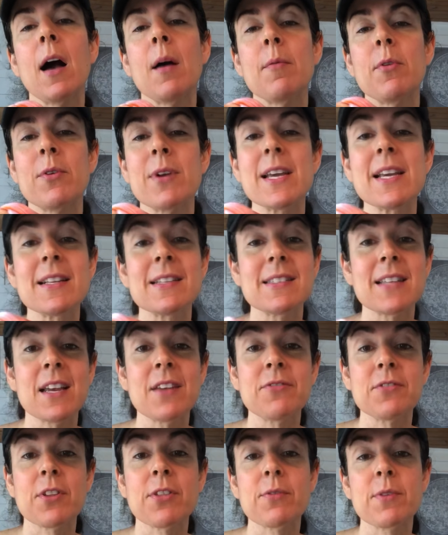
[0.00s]
They're heat
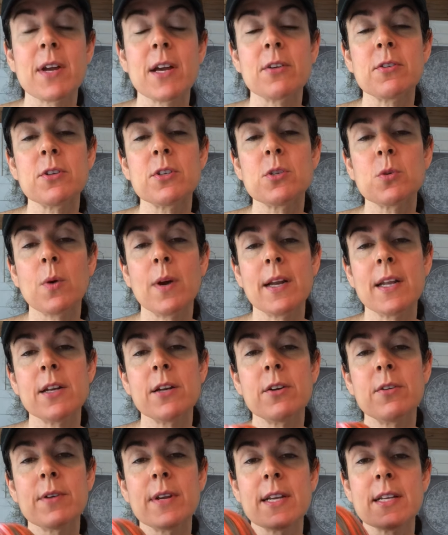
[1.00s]
safe to 320
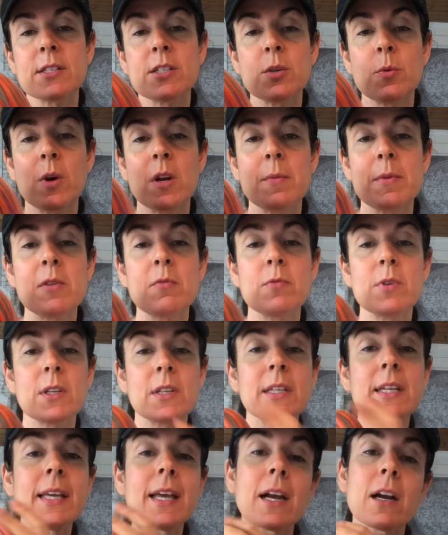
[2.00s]
degrees. You want to be
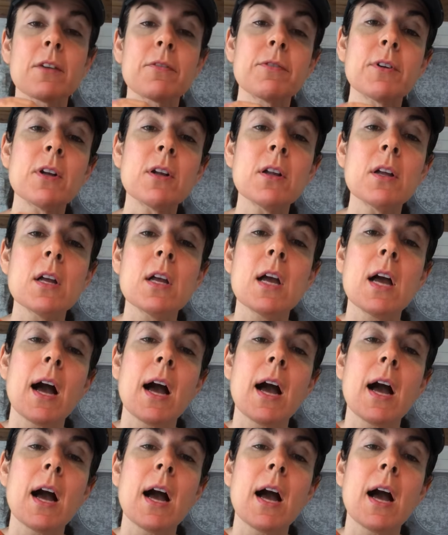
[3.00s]
really careful.